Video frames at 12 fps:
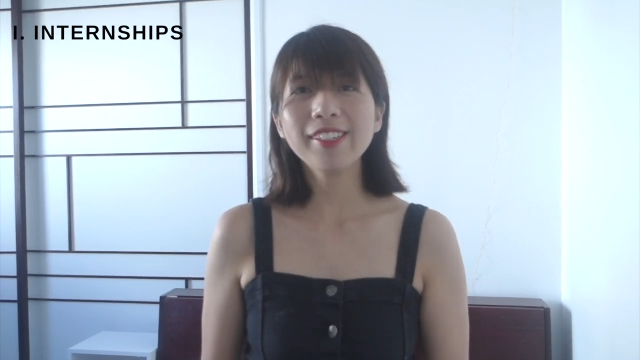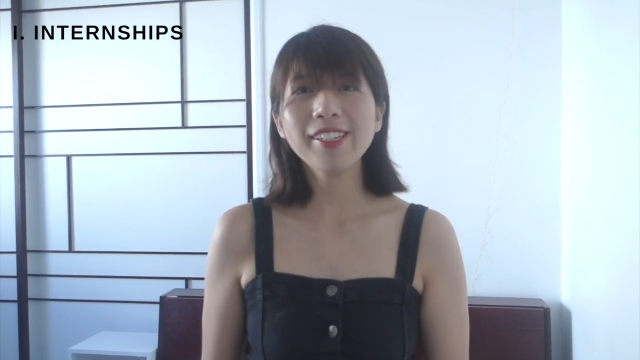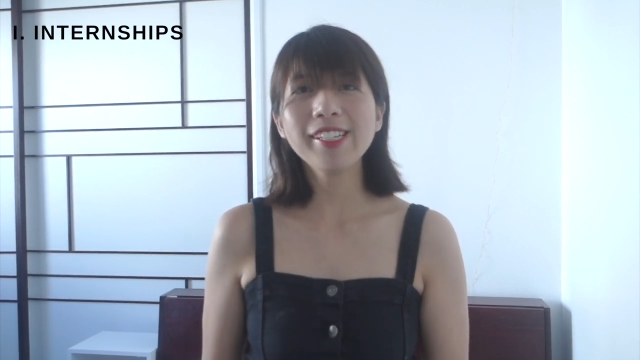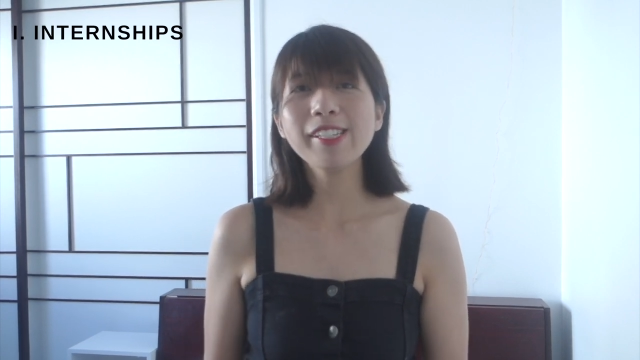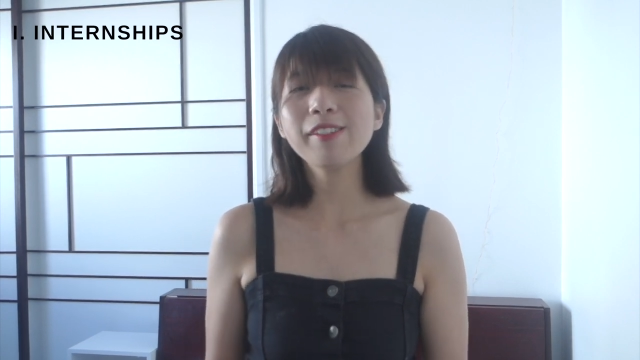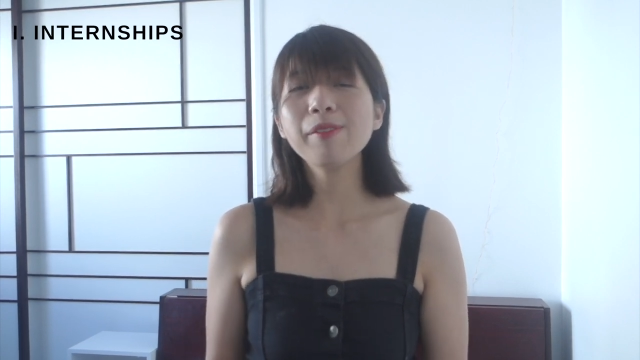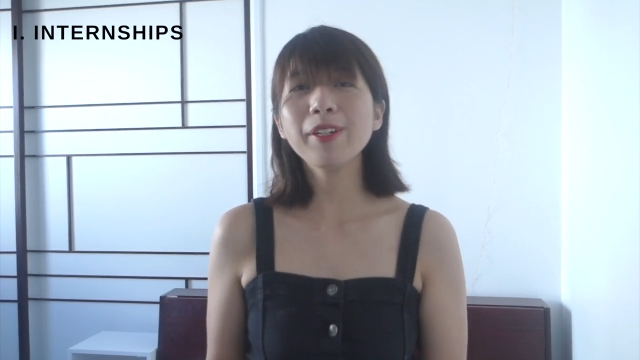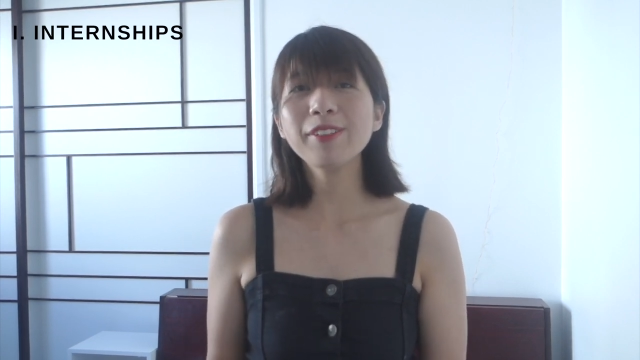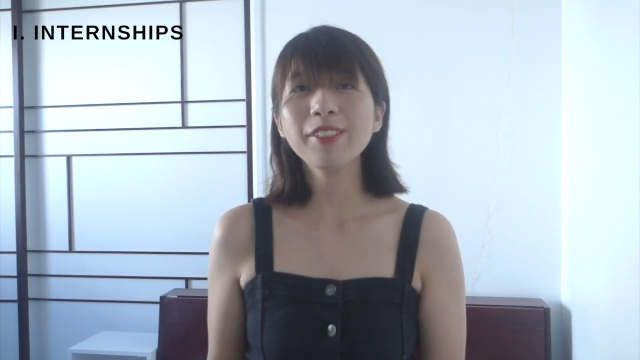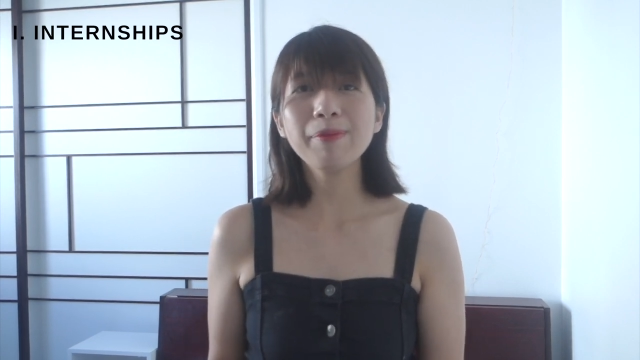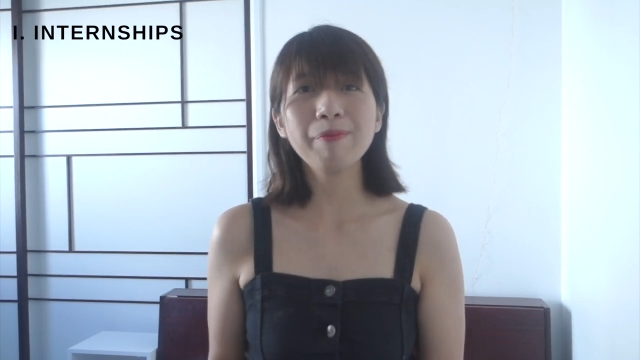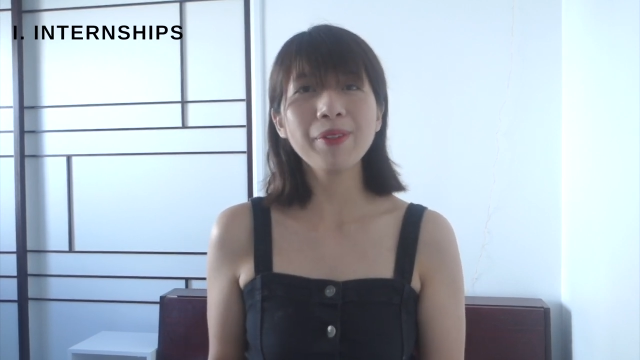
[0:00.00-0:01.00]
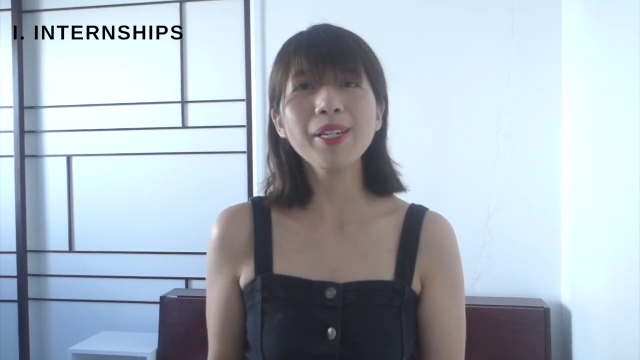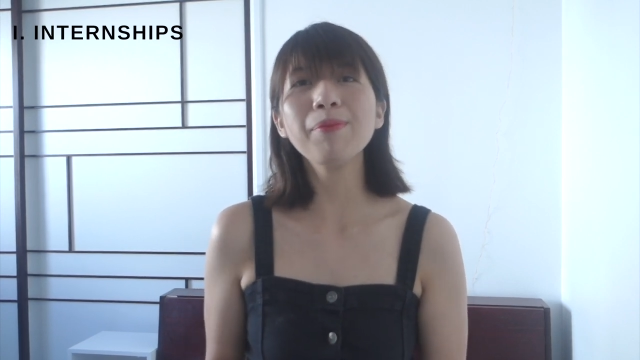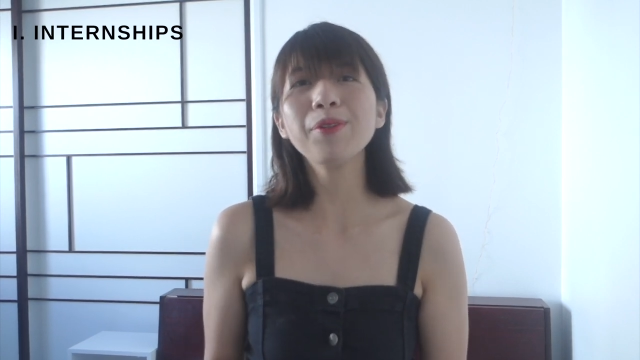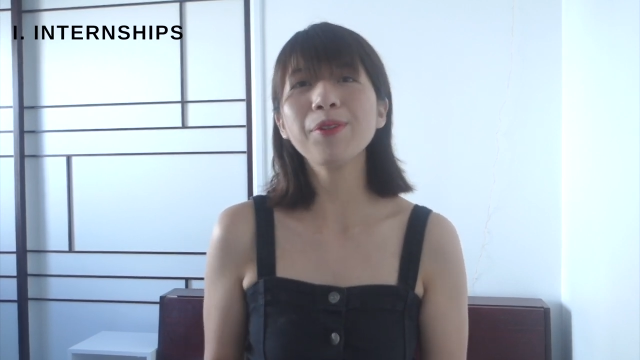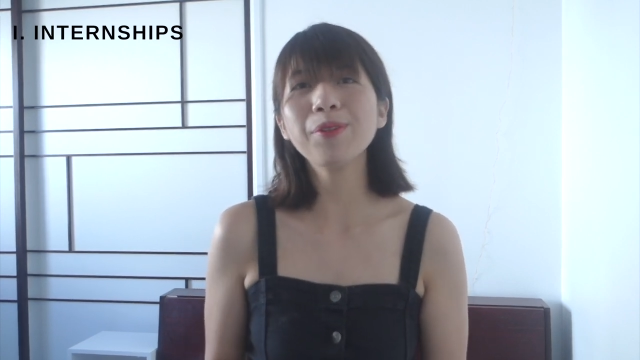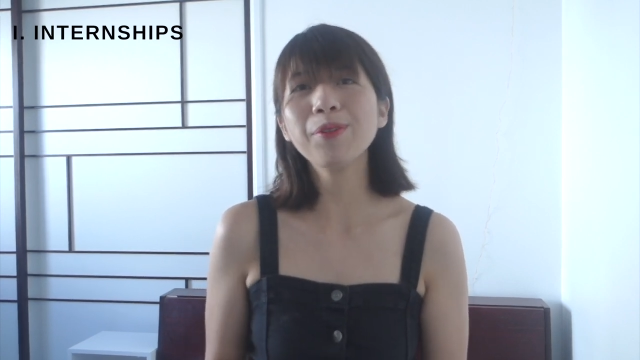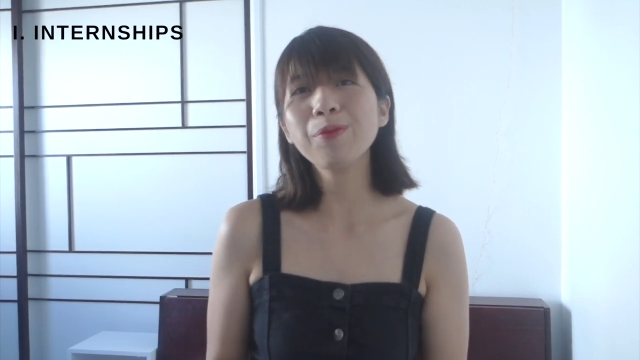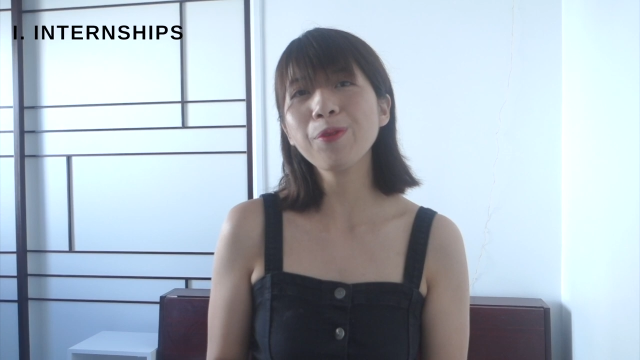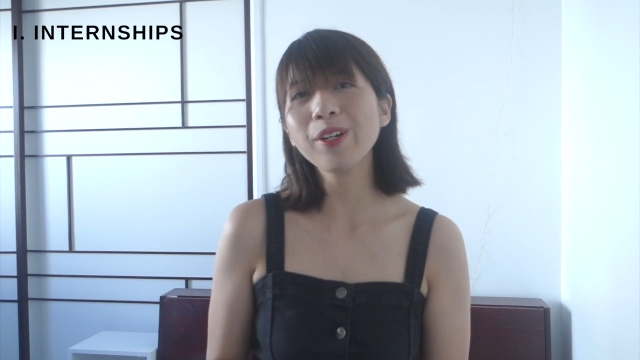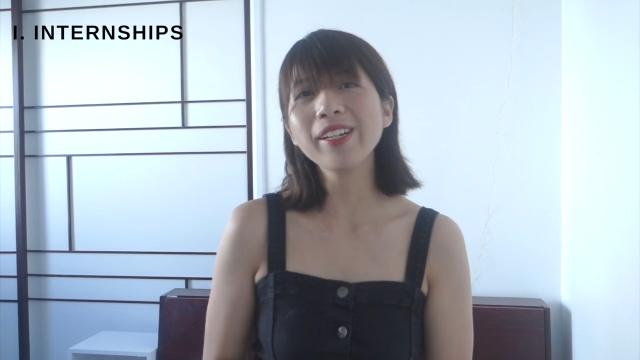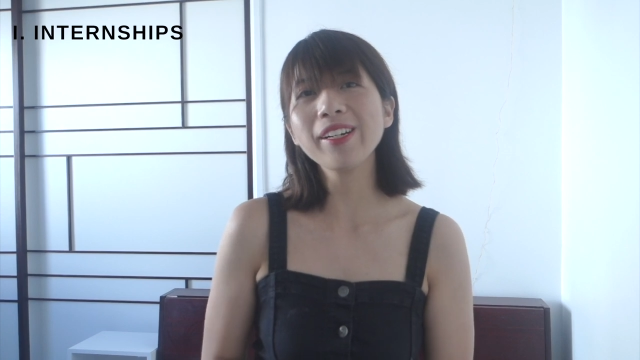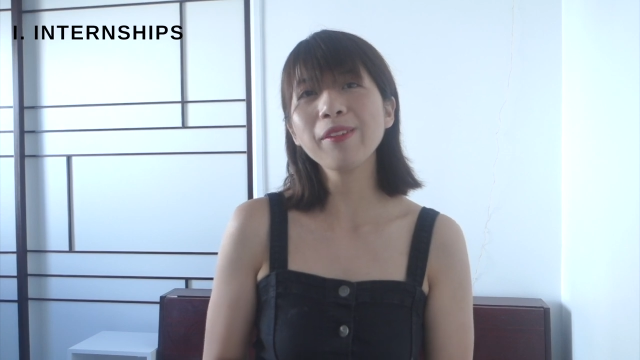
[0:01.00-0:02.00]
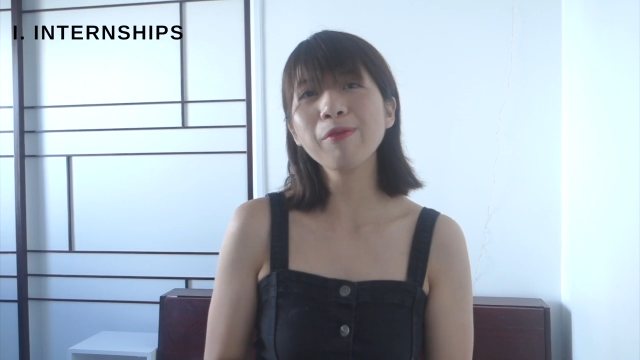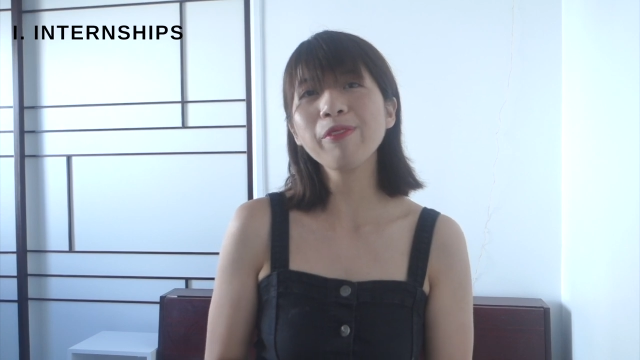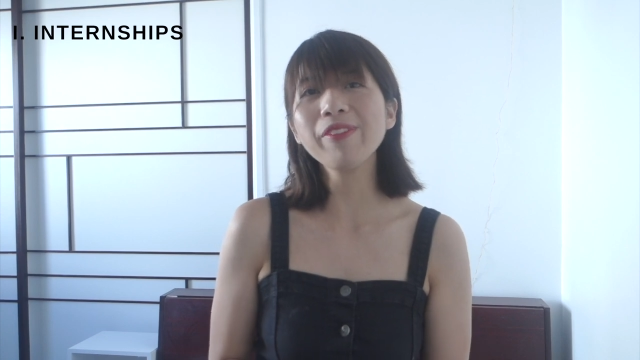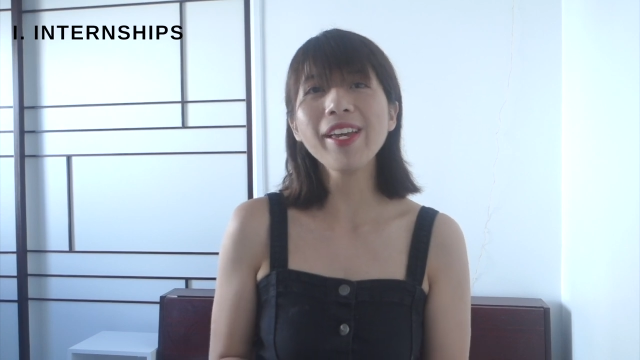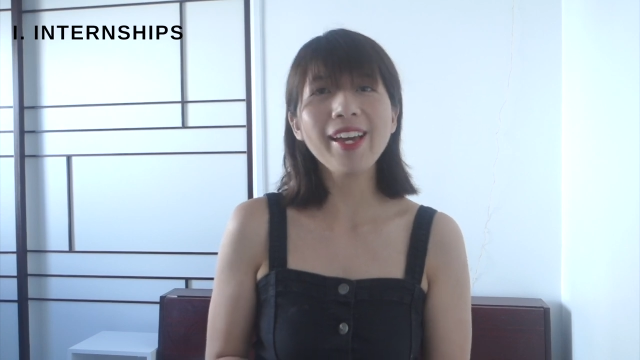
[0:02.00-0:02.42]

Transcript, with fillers: it's about the people working with their